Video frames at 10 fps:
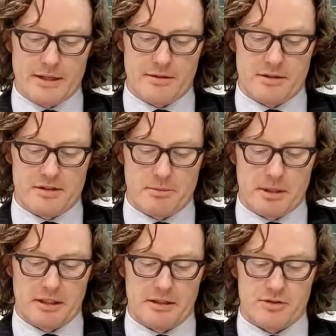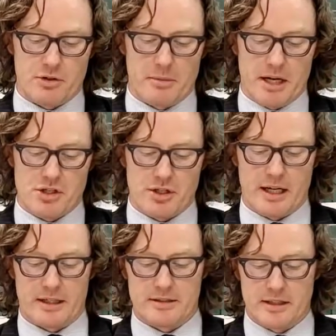the Disability Discrimination
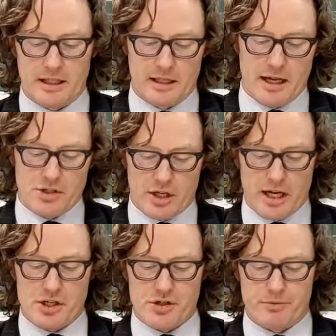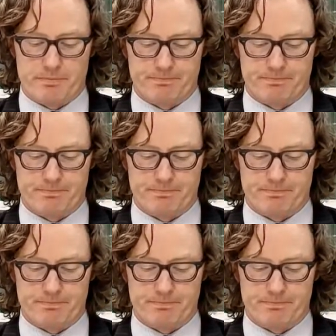Act in education.